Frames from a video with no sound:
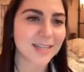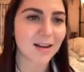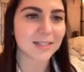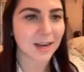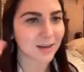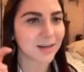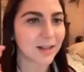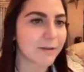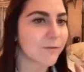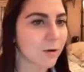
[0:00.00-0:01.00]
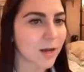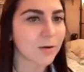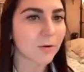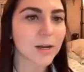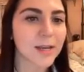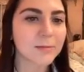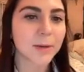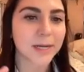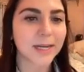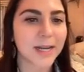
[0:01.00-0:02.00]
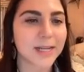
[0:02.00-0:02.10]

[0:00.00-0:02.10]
not technically a foregut organ, but it